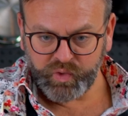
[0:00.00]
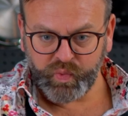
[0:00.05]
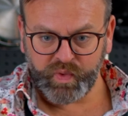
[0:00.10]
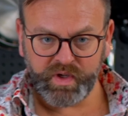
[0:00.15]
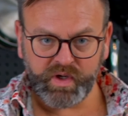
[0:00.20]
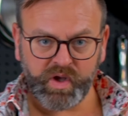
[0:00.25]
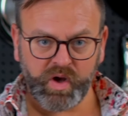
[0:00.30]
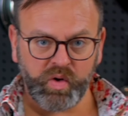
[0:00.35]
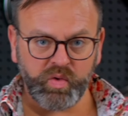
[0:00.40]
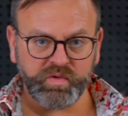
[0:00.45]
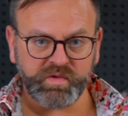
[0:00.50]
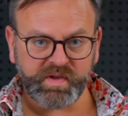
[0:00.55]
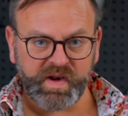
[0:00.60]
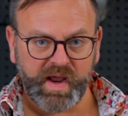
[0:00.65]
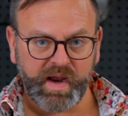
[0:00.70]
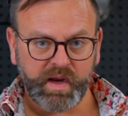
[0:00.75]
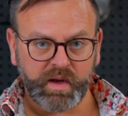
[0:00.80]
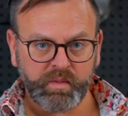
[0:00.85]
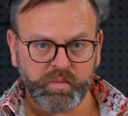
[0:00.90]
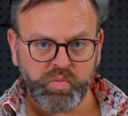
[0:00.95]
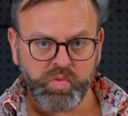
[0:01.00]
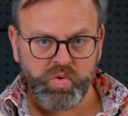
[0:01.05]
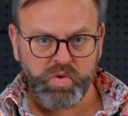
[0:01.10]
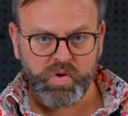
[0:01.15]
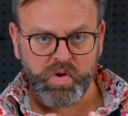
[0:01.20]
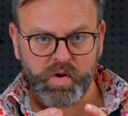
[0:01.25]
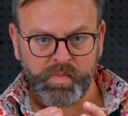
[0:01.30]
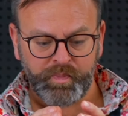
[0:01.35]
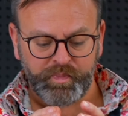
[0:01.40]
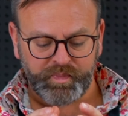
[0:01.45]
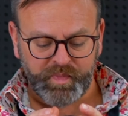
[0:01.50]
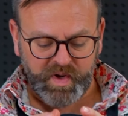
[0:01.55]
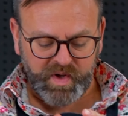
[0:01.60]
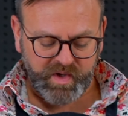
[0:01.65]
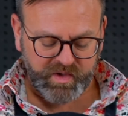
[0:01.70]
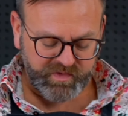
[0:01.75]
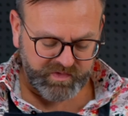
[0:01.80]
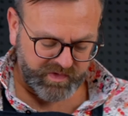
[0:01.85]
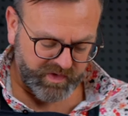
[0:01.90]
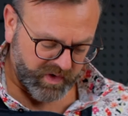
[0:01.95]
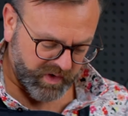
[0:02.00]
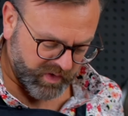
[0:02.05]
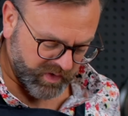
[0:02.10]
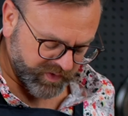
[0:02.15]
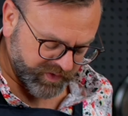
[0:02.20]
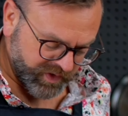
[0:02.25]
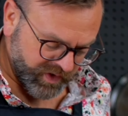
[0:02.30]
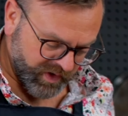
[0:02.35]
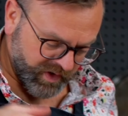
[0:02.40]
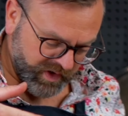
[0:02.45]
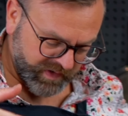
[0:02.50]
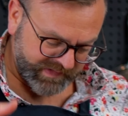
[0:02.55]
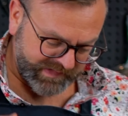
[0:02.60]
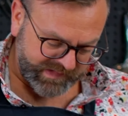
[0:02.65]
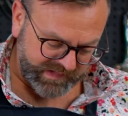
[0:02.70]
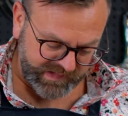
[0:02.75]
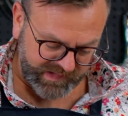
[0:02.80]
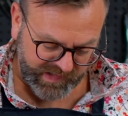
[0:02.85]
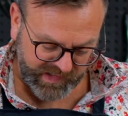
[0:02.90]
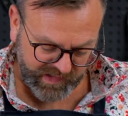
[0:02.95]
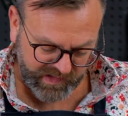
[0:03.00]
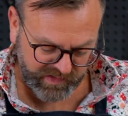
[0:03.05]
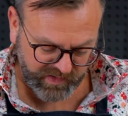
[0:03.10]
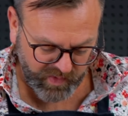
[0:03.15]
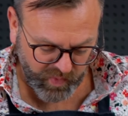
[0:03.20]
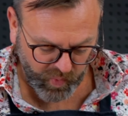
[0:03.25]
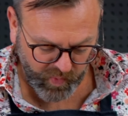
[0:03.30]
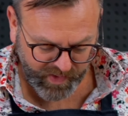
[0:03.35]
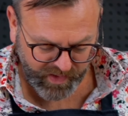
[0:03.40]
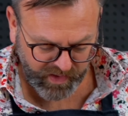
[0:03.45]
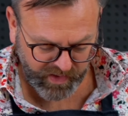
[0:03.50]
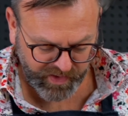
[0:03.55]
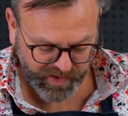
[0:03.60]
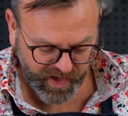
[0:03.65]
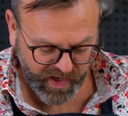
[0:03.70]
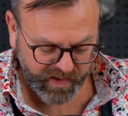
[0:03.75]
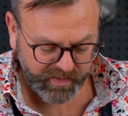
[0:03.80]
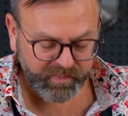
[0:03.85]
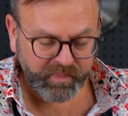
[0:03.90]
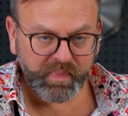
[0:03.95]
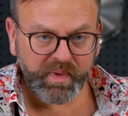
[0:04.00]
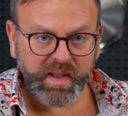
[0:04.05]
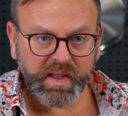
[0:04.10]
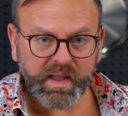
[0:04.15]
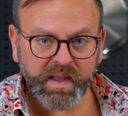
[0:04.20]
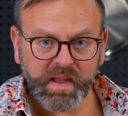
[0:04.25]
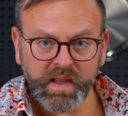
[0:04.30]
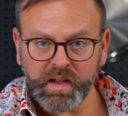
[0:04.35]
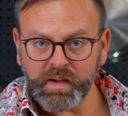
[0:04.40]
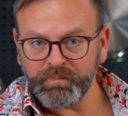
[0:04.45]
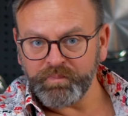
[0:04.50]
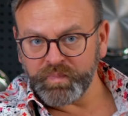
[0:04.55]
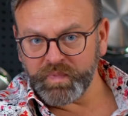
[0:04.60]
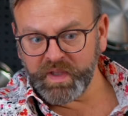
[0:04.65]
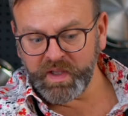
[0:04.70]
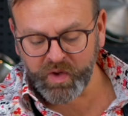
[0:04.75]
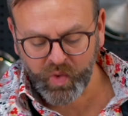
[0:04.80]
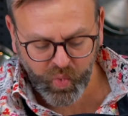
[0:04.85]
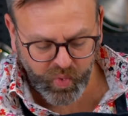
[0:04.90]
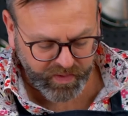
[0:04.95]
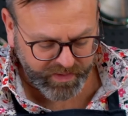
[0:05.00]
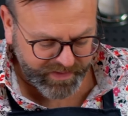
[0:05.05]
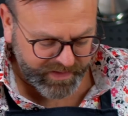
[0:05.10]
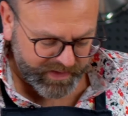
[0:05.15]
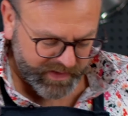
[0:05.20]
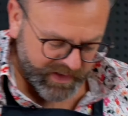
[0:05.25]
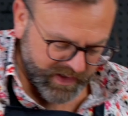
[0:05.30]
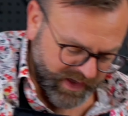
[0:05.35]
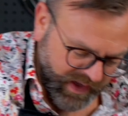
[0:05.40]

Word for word: it will goes like whoop, so the skin will not be equally